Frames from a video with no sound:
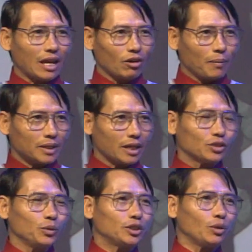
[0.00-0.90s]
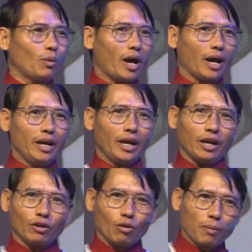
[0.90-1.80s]
Salova touch with you are,
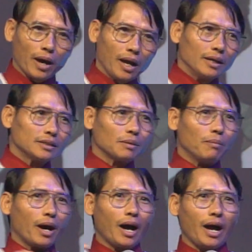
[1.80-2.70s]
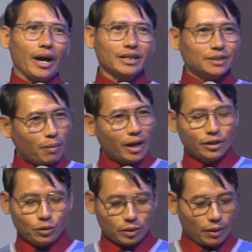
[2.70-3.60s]
and over. Sabai, Sabana,
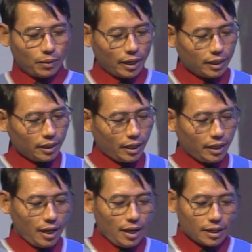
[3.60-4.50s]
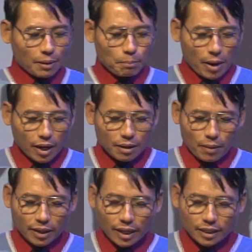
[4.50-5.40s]
you devadine.
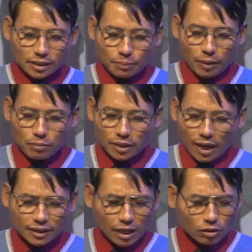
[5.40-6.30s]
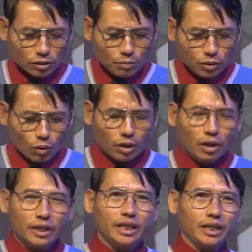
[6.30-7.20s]
Namakama, that is Pimulasa, or to move
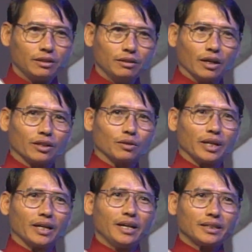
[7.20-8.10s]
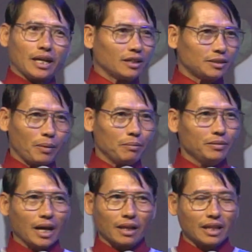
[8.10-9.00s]
learning, he hears only. That lets
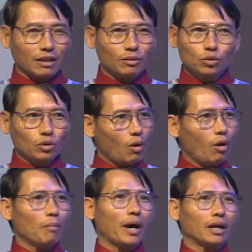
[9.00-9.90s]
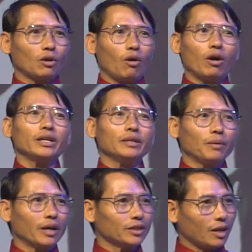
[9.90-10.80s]
Pimunasa, the mood homa, torn in the
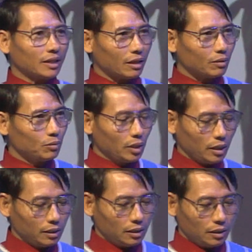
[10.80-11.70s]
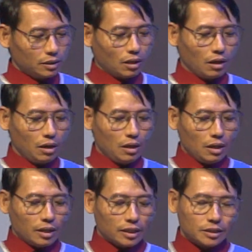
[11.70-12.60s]
Guayas, the moody. No,
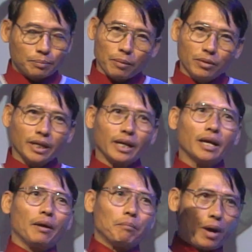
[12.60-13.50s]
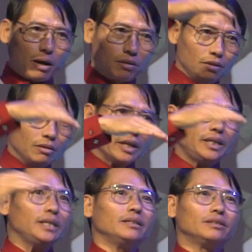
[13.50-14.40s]
says Pimune, Makula,
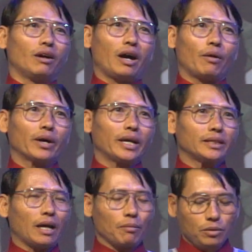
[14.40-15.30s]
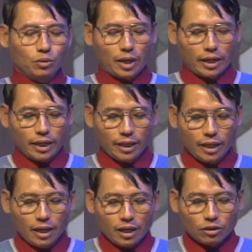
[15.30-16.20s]
he, no, our keta, Mugurane.
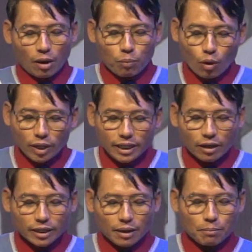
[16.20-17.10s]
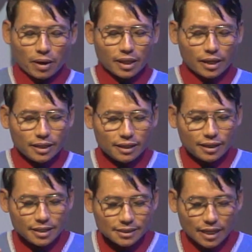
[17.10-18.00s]
Now poor Lihana Kamada,
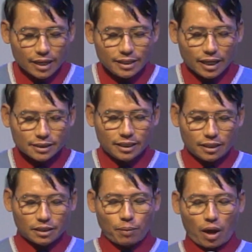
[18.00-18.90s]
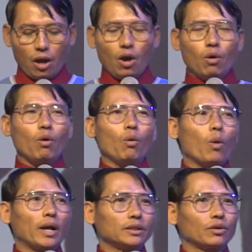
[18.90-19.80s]
this is a yati the pa. Oh,
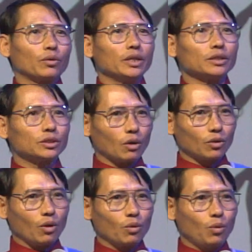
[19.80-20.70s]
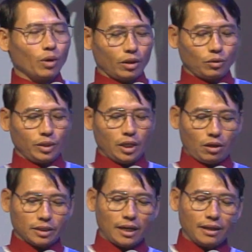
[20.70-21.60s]
what to ring a song or coa, Sonny
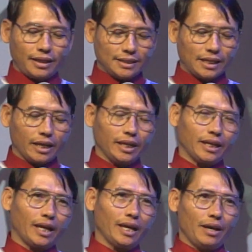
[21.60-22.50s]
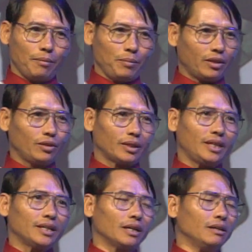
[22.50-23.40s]
Law. Talas is a yene, Miss
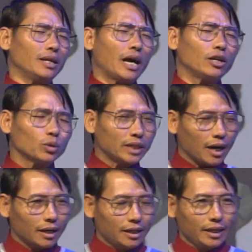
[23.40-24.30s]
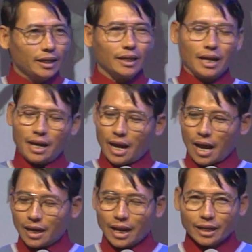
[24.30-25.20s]
Sita Glue, and do tagui,
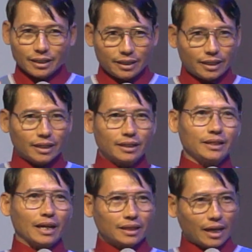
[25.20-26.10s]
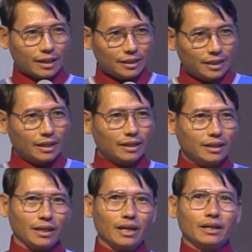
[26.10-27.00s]
a land a great sea, a sand a great sea.